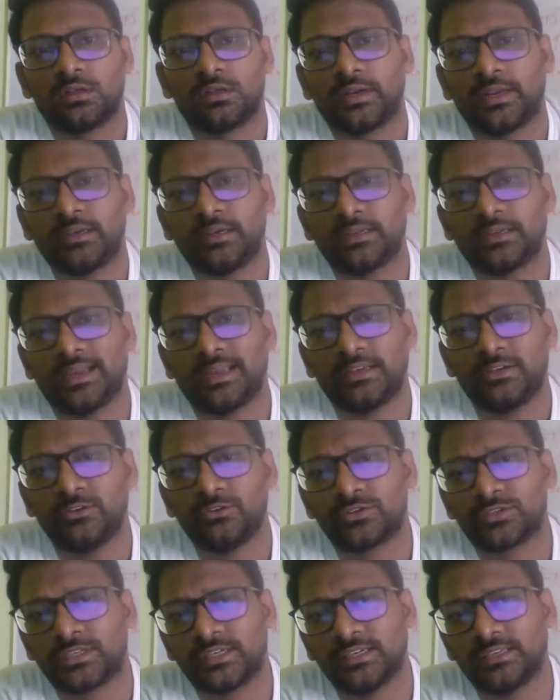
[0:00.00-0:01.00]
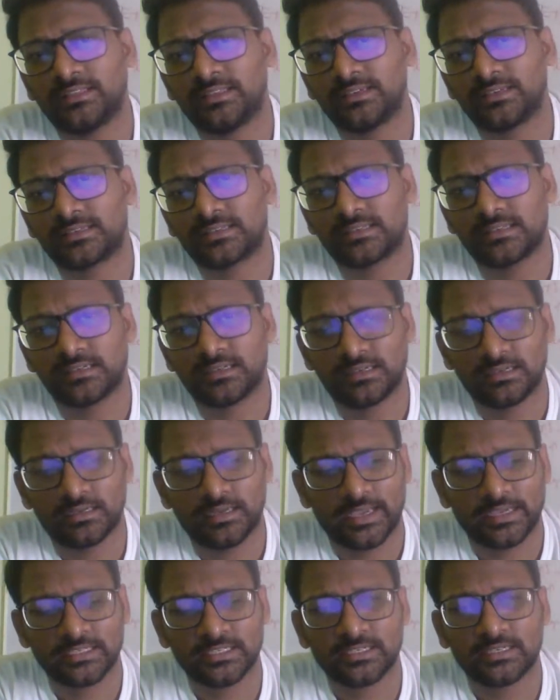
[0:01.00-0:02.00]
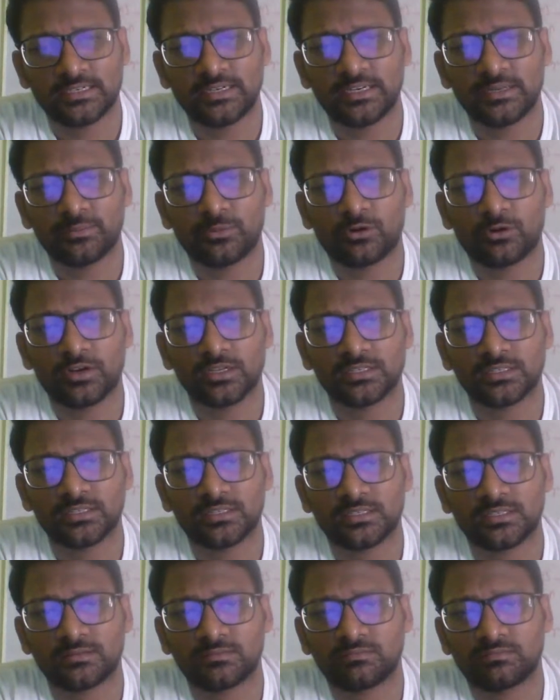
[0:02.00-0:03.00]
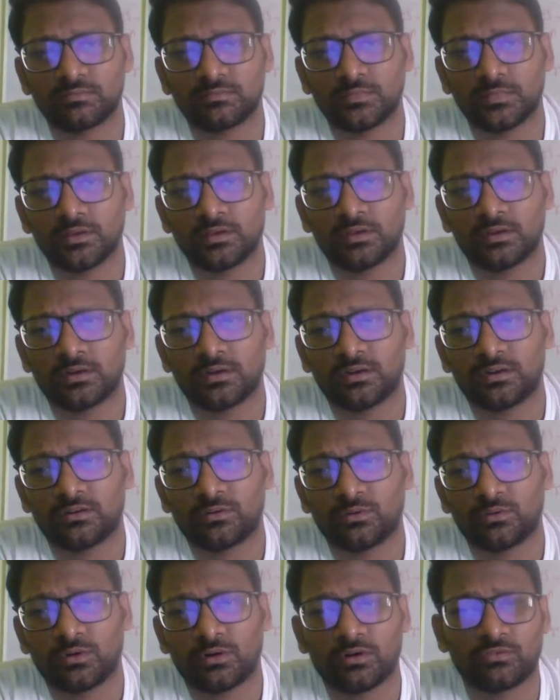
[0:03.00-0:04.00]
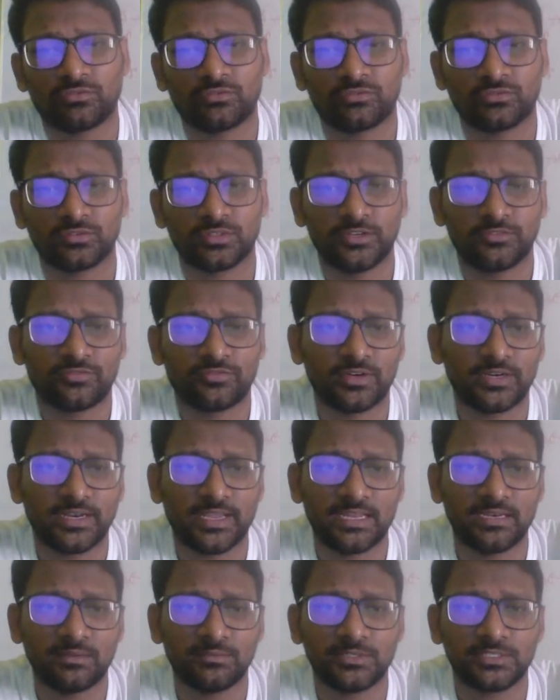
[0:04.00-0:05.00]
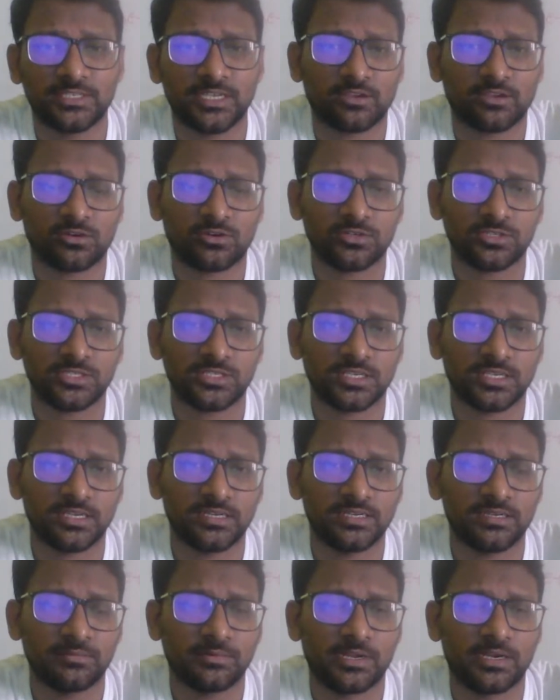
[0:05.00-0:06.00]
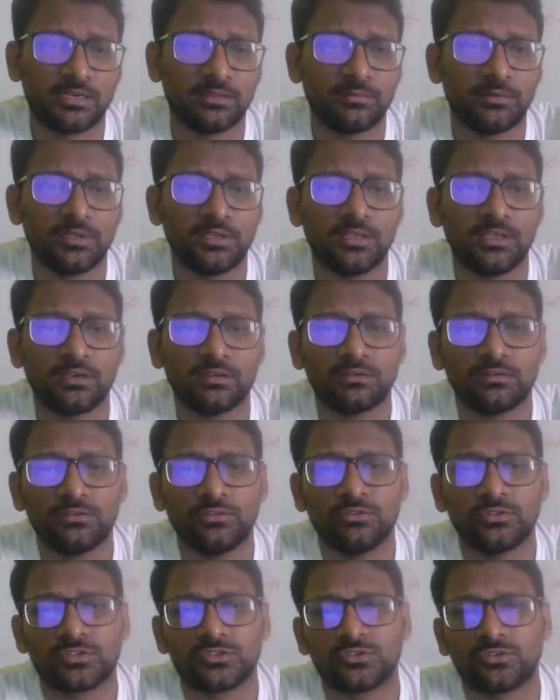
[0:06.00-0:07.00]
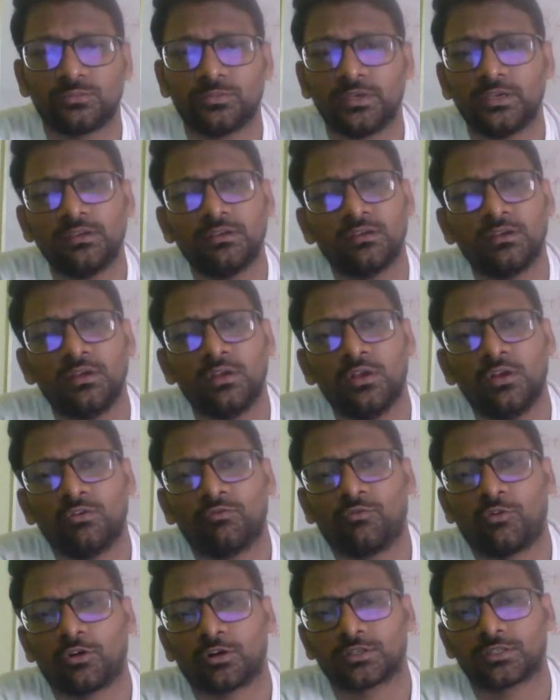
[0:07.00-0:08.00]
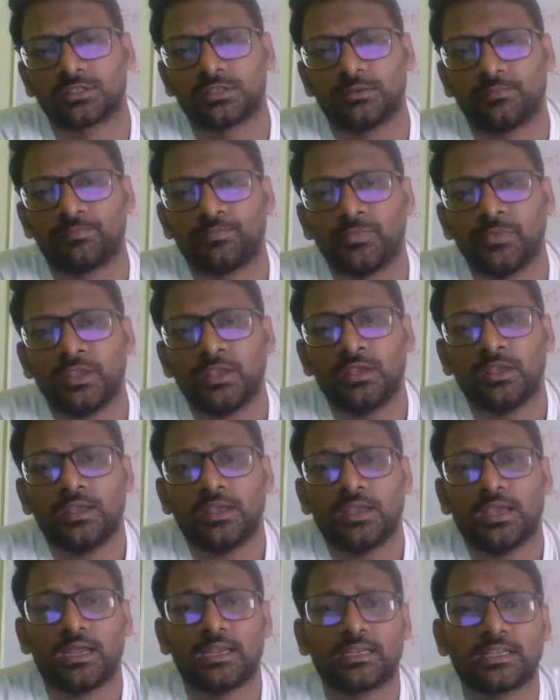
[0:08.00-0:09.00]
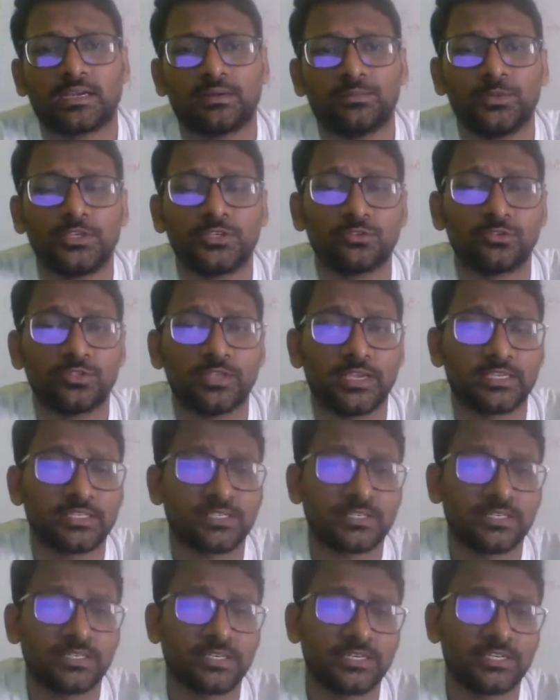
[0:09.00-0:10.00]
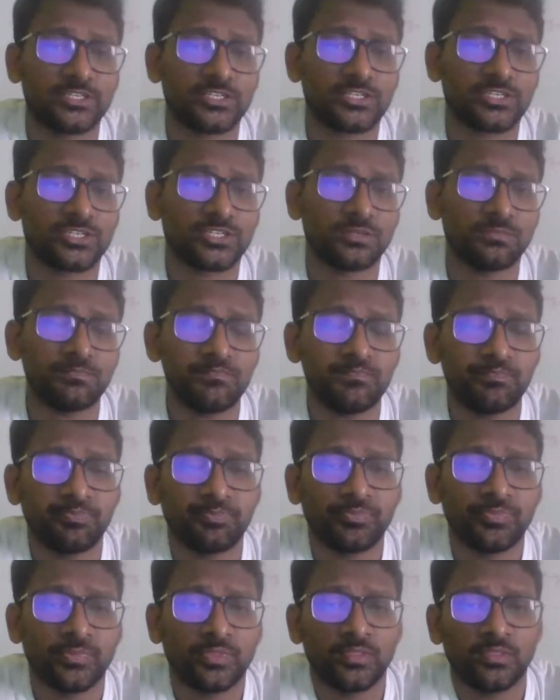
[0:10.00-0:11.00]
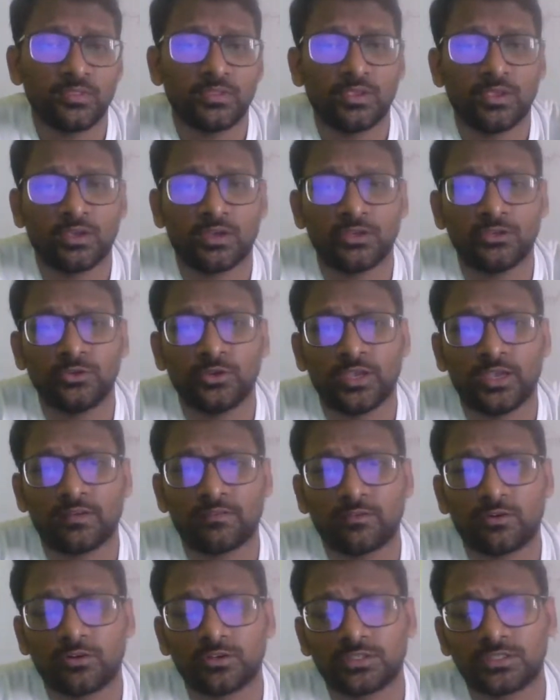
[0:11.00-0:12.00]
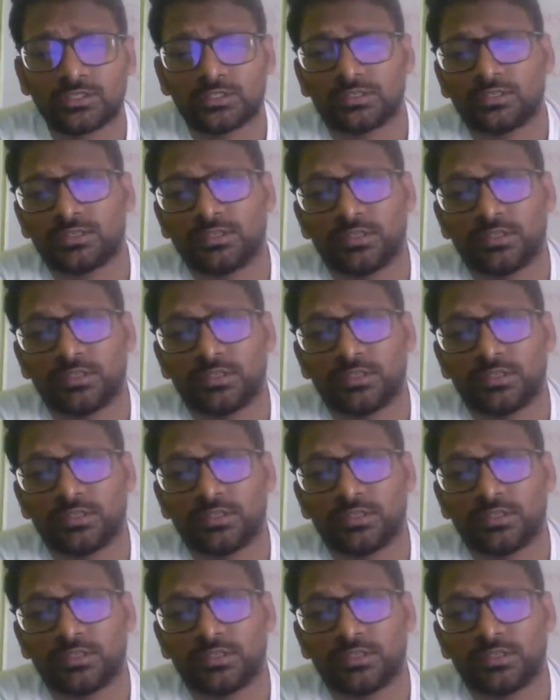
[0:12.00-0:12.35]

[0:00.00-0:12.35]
right? And you see this excretory products of different animals across the kingdom Animalia, you should be focusing. And coming to the excretory system, you have got